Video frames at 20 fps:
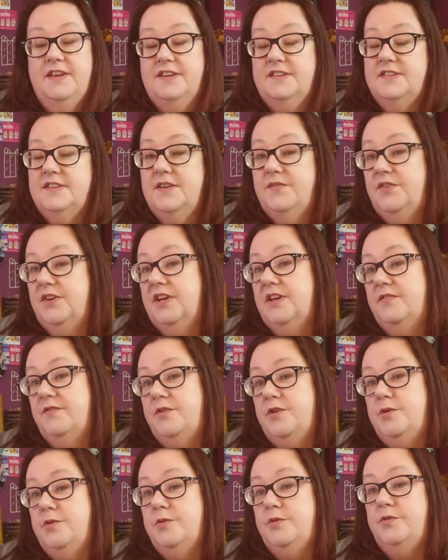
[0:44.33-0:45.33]
Thanksgiving
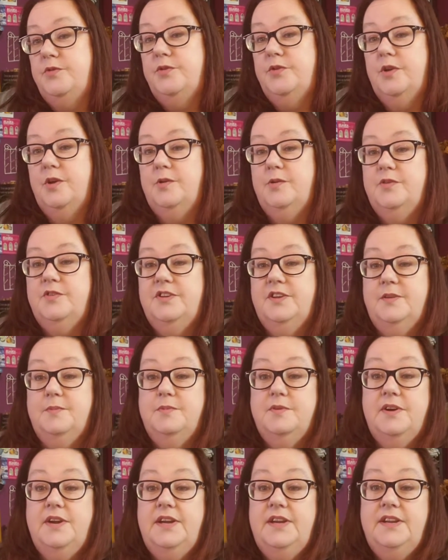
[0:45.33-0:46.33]
if you so
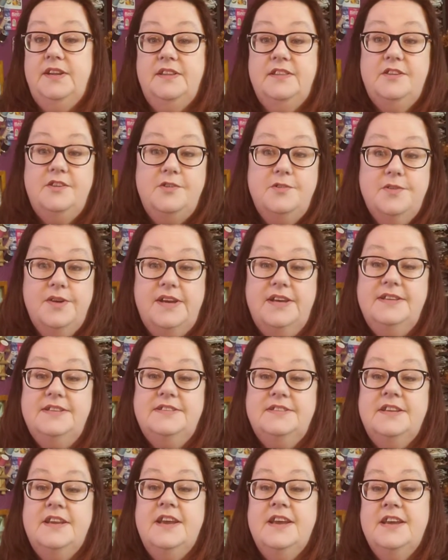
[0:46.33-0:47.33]
celebrate in the
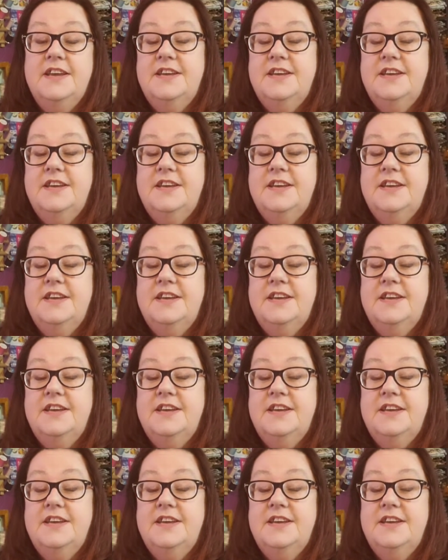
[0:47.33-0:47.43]
U.S.